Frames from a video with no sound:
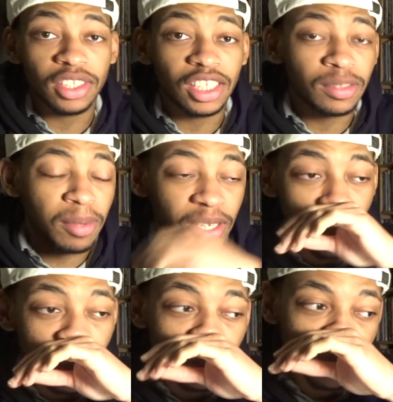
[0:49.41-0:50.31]
It's just my
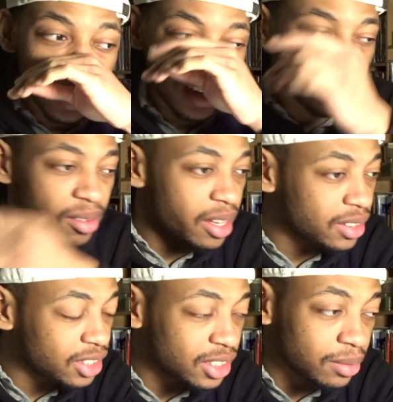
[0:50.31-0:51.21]
nose right now, man.
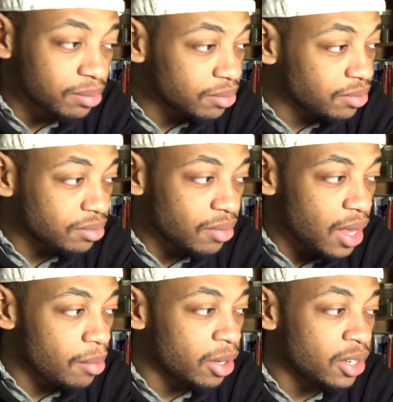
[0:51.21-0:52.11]
It's just,
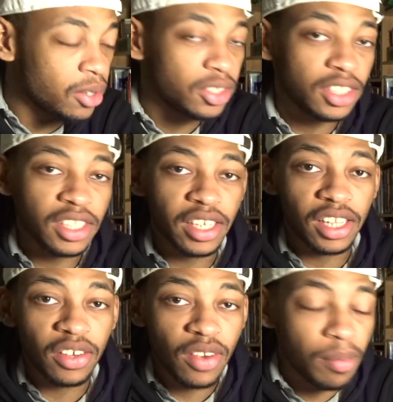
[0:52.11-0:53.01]
man, my nose just need to
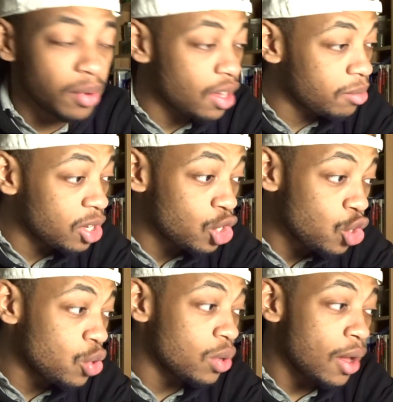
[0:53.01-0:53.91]
clear up, and I'll be
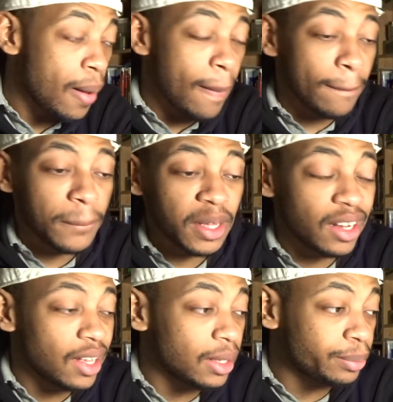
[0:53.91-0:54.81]
cool.
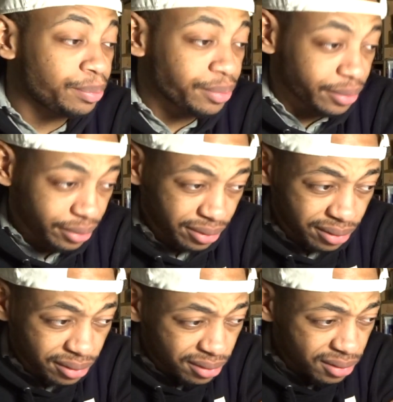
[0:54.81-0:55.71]
But,
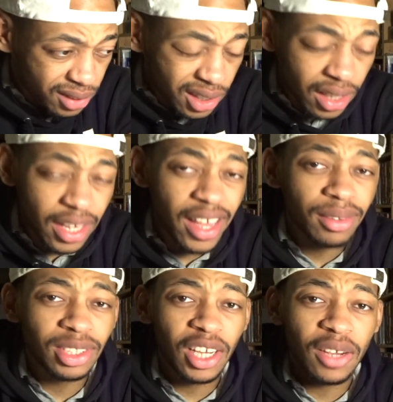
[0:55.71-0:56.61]
yeah,
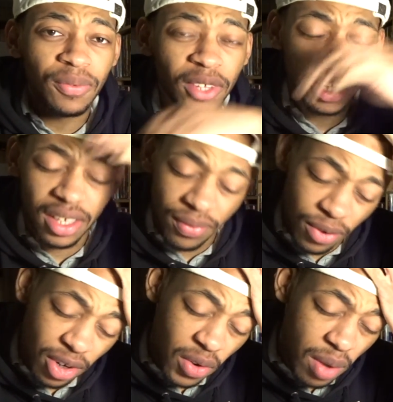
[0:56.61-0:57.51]
sorry for
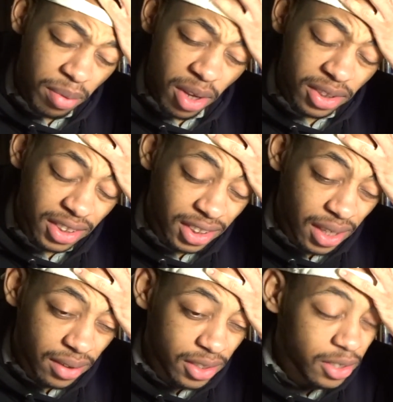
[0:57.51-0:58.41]
no uploads and
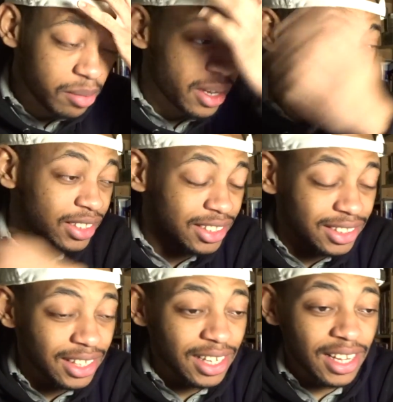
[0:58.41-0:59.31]
stuff, too, man.
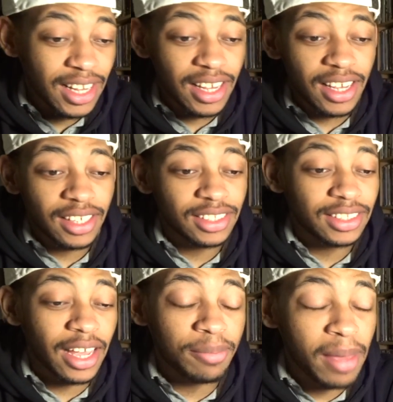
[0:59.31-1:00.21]
It's just
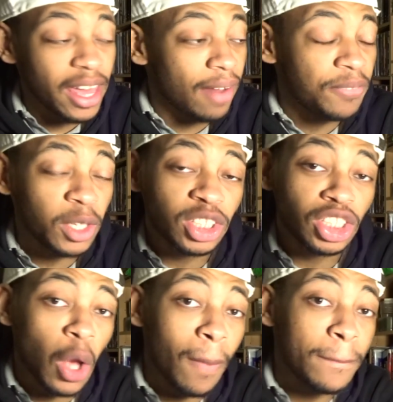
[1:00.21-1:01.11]
man, I feel
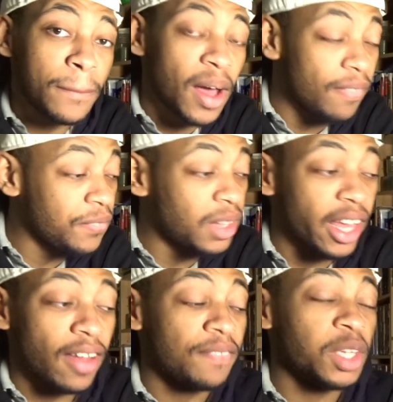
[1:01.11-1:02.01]
so
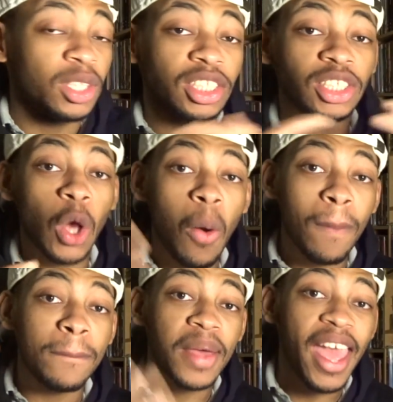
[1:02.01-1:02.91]

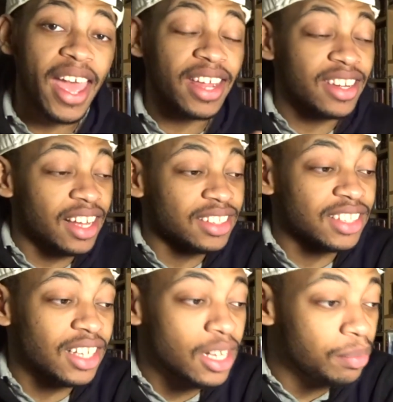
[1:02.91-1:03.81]
bad not
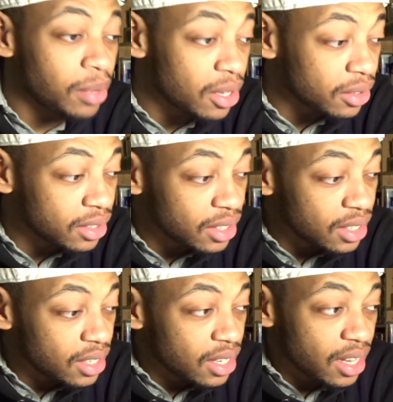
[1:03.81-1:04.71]
to upload.
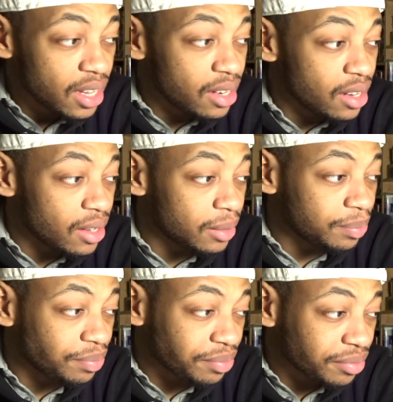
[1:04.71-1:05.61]
And
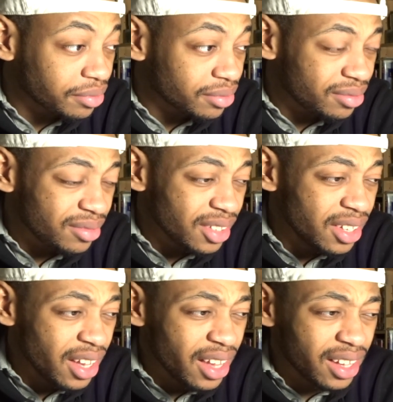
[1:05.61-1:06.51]

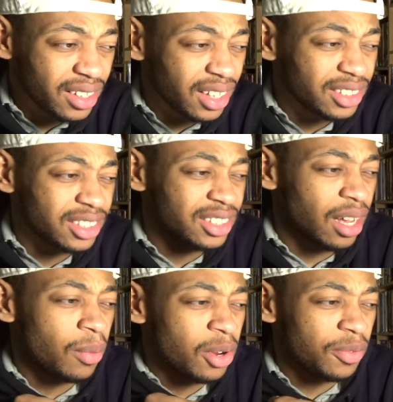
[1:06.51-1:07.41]

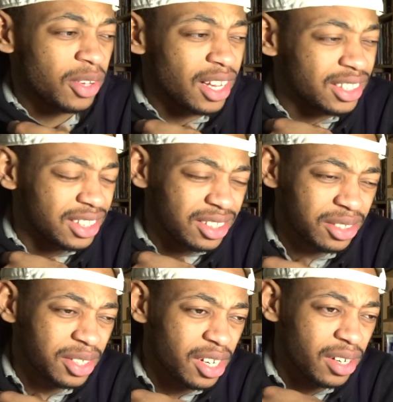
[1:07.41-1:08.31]
I wonder if you guys can, you
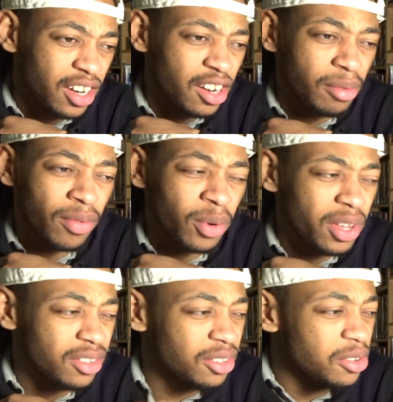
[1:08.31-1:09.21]
know, hear to my
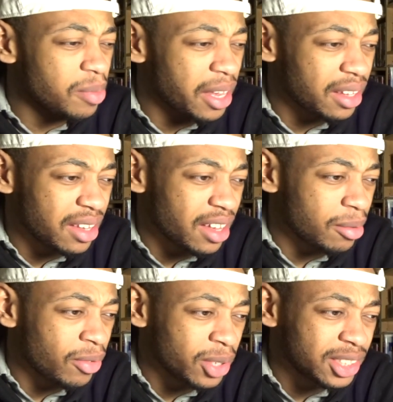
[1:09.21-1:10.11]
voice too, man. Yeah,
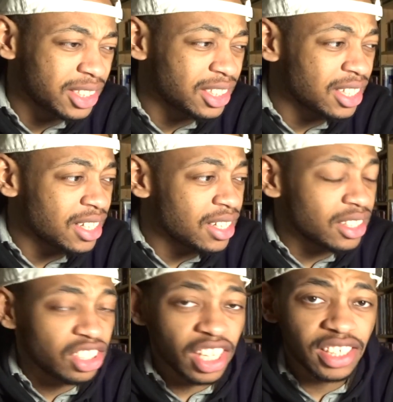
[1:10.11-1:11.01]
my voice has
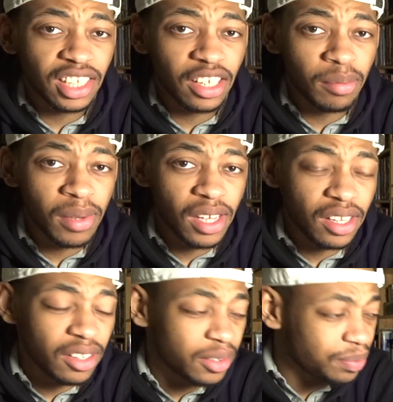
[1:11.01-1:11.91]
changed a little bit,
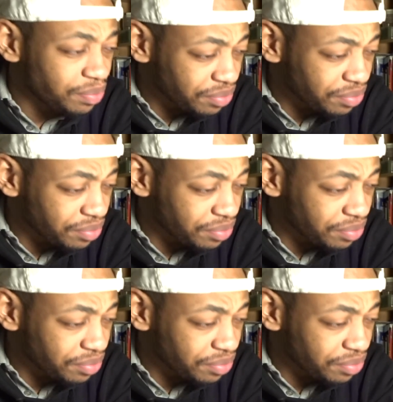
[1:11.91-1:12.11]
you know.